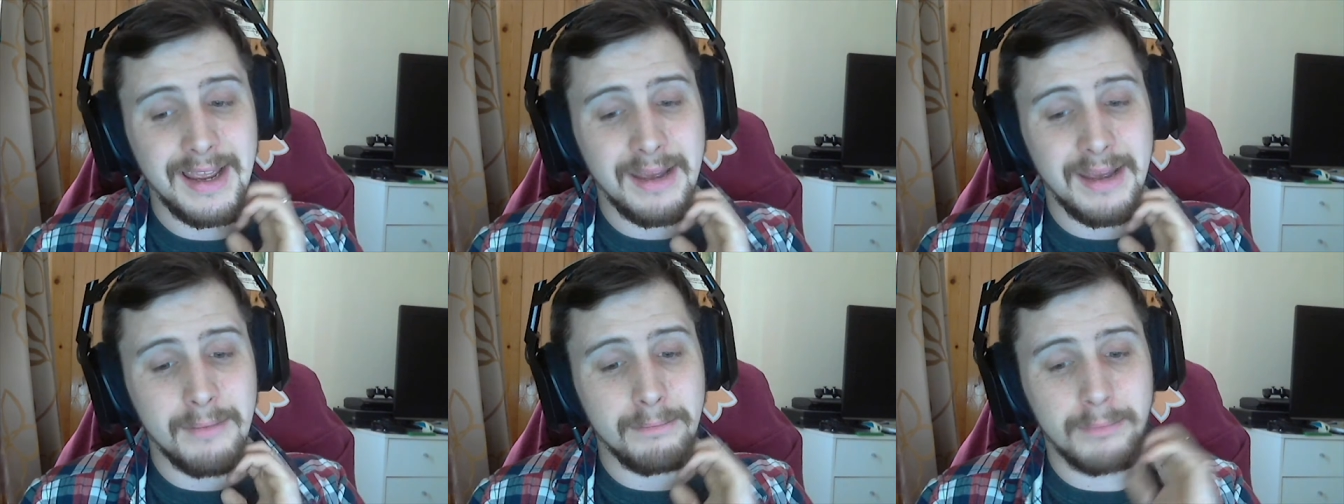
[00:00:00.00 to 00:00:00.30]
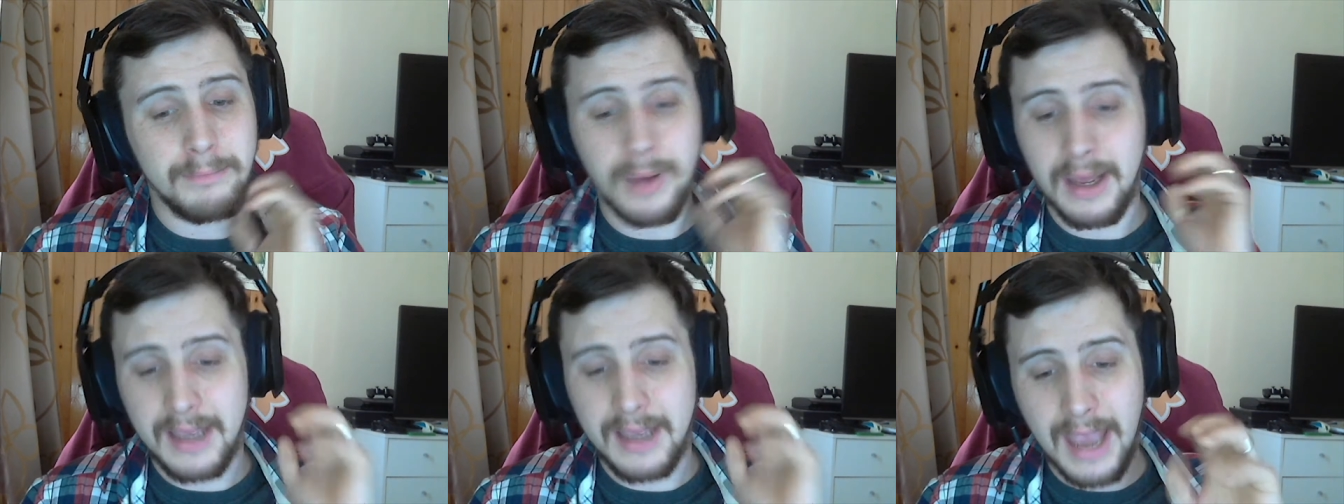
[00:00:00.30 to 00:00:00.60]

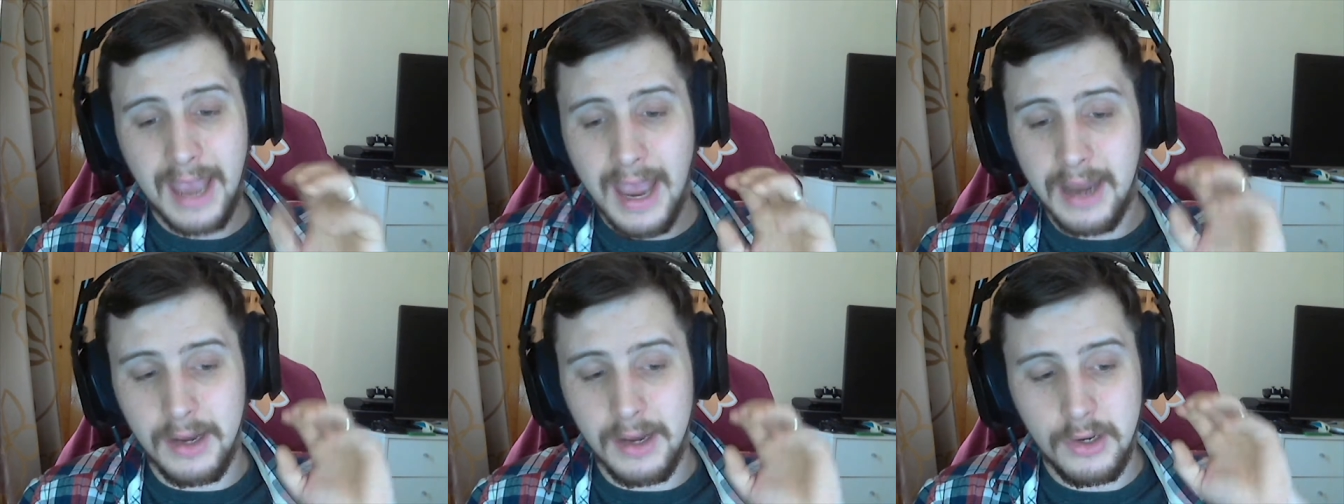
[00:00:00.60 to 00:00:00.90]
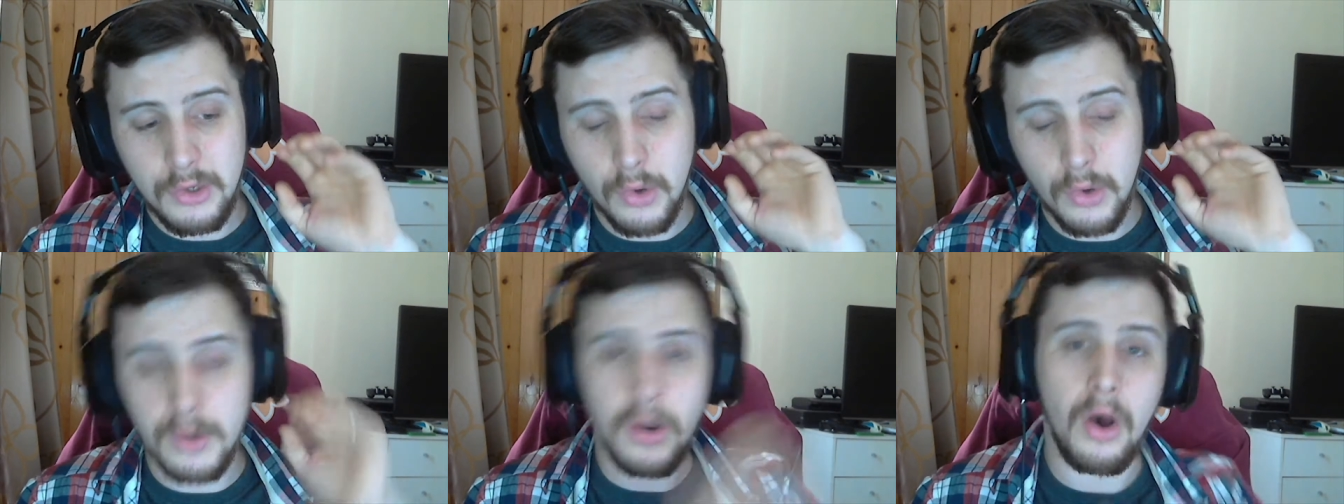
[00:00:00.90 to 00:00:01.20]
But again,
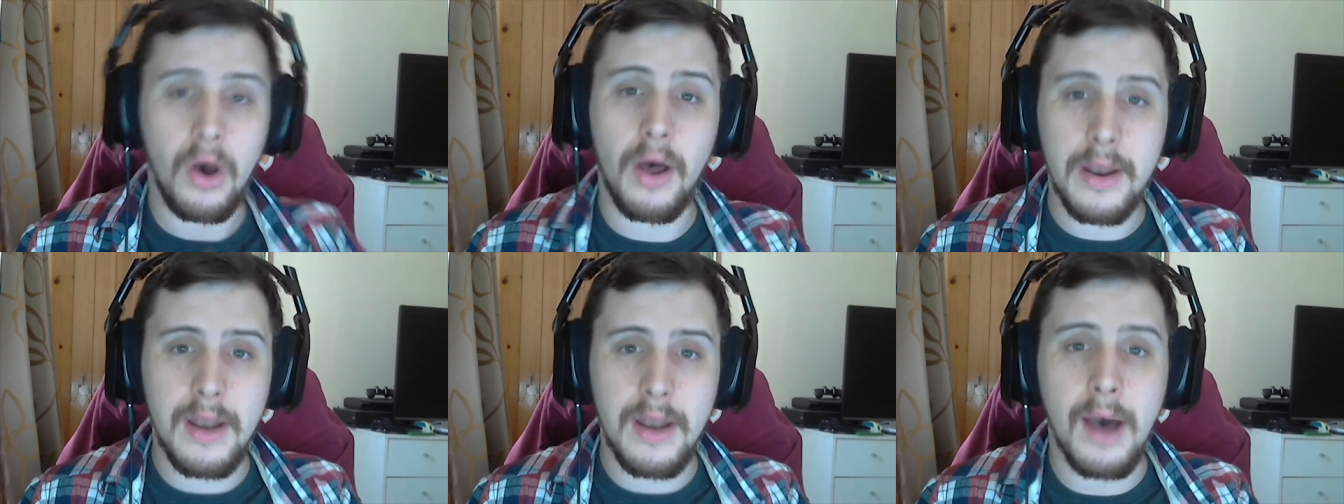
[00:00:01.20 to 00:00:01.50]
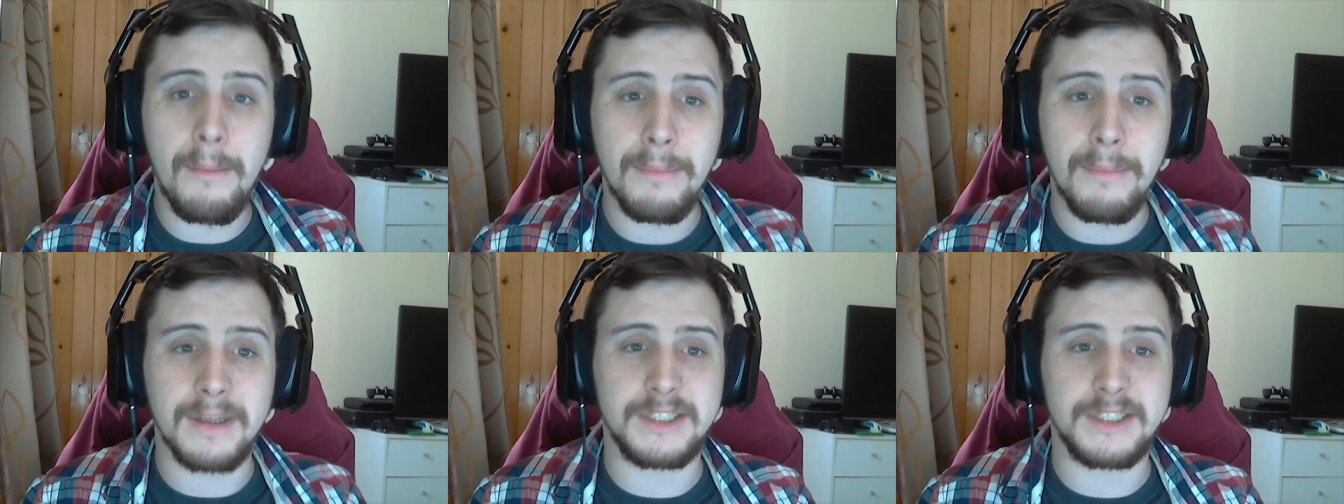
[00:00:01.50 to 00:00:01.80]
you're not a
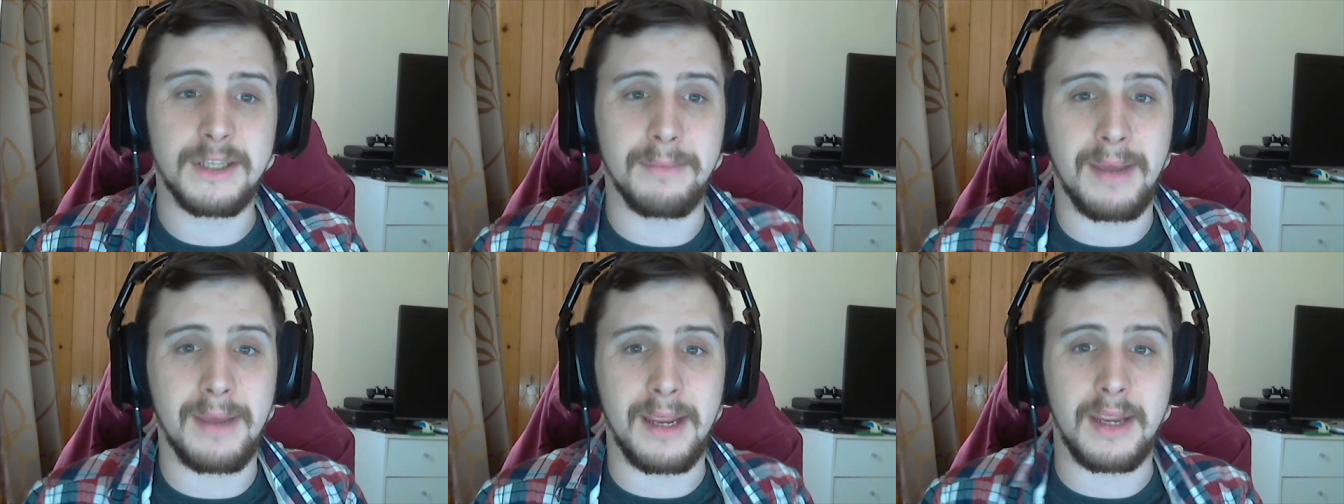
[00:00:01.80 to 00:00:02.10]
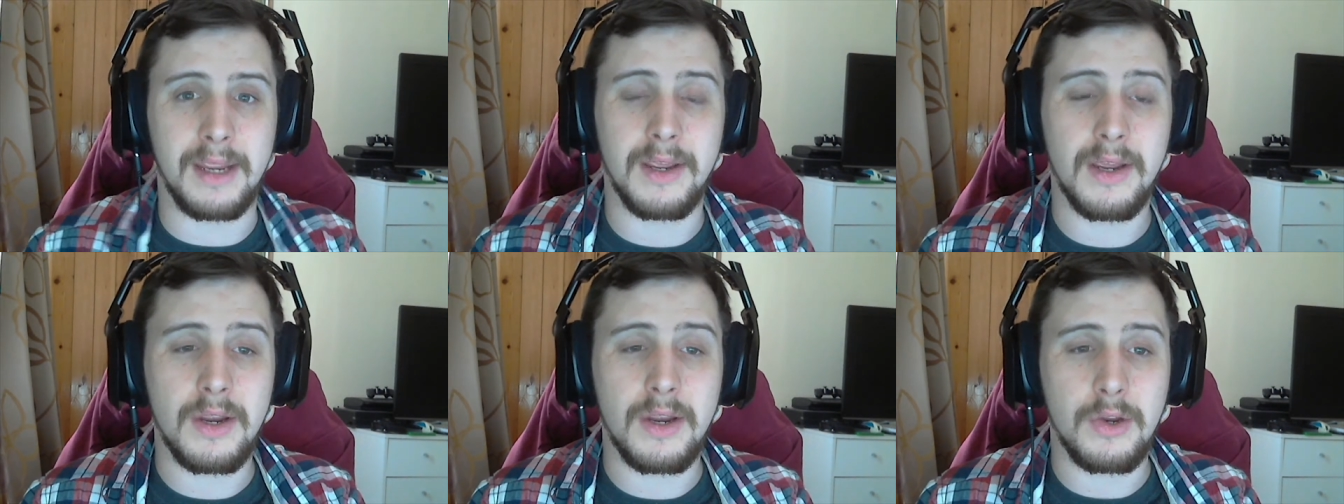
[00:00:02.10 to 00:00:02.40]
number to me.